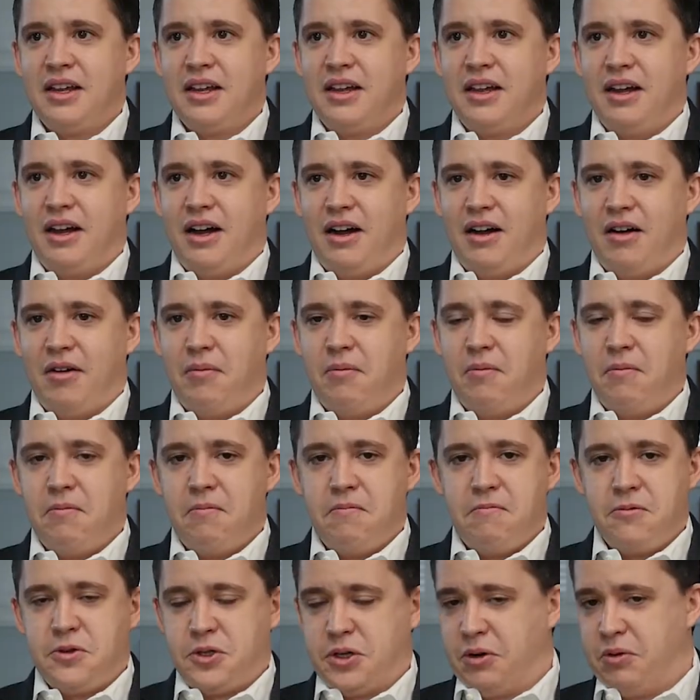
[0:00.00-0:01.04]

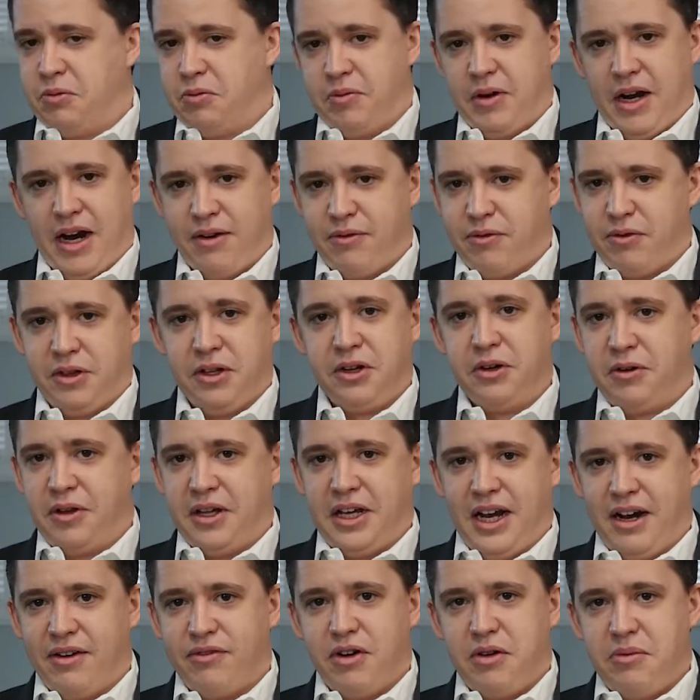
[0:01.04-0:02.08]
So
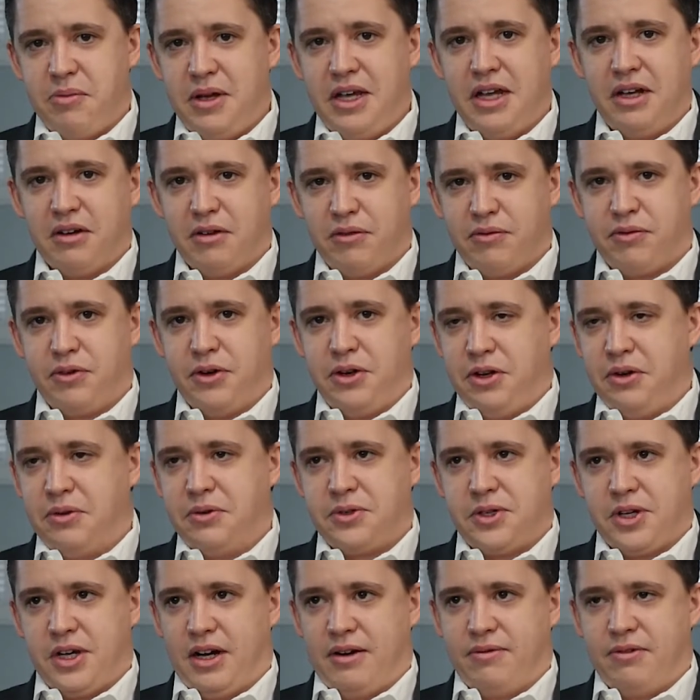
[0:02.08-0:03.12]
literally every meal for you
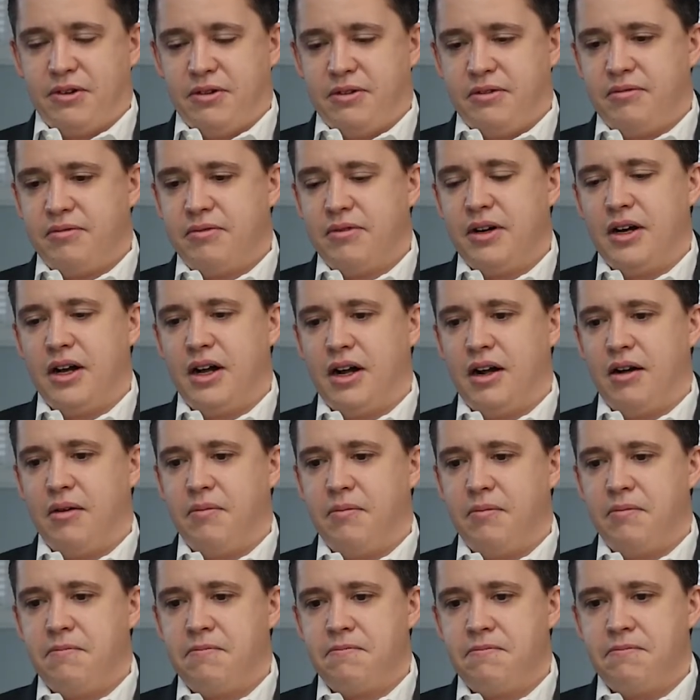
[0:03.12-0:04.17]
is covered.
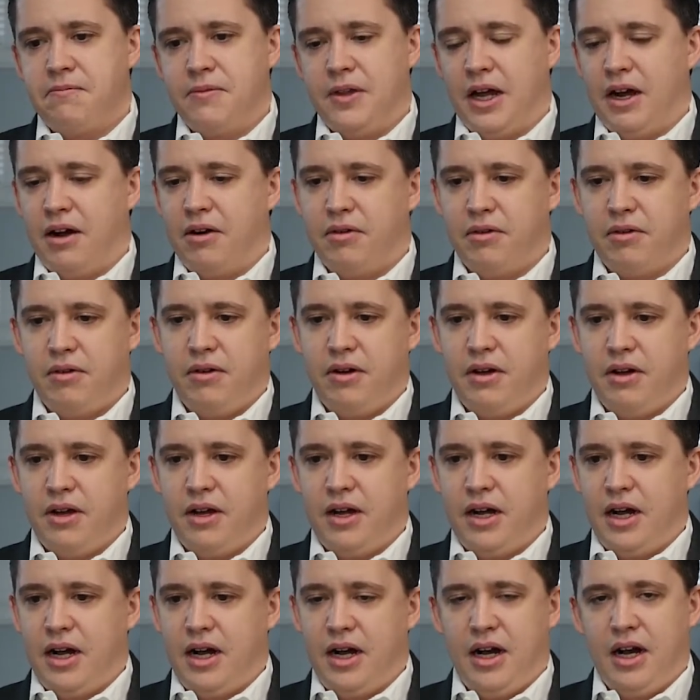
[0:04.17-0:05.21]
Now,
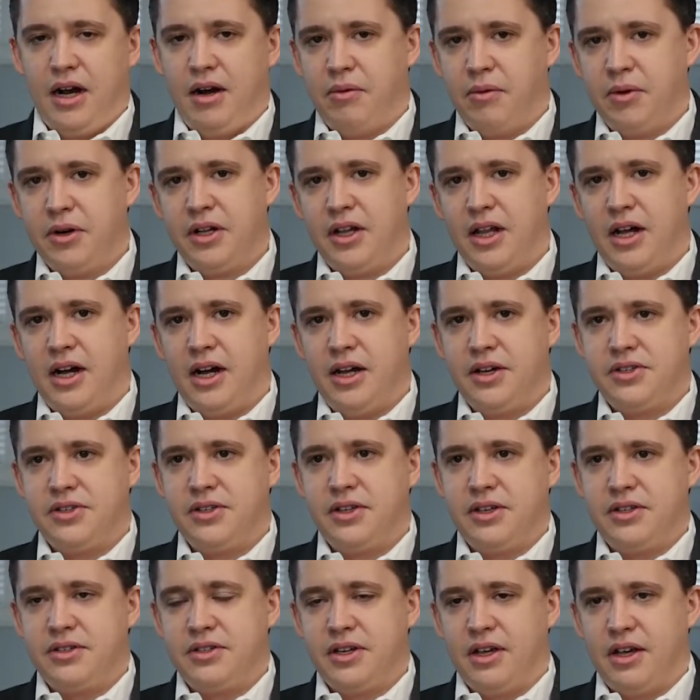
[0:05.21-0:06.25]
I realize
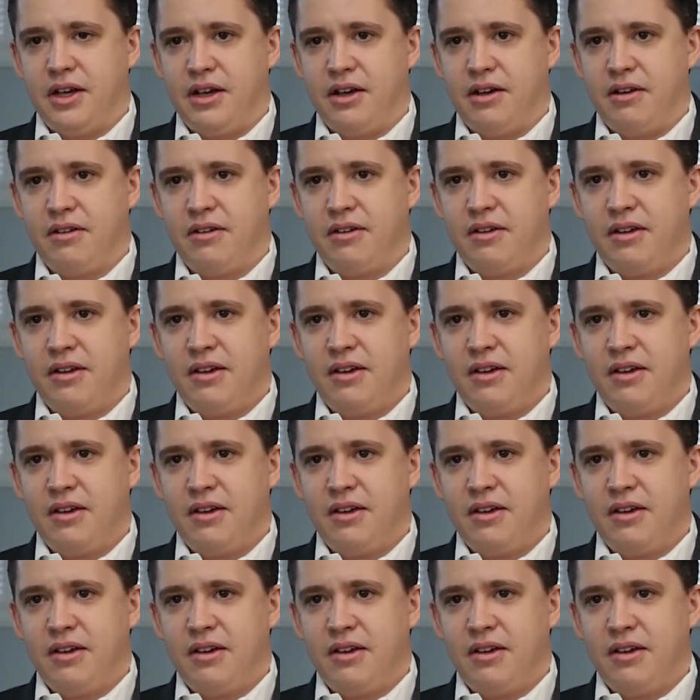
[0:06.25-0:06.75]
that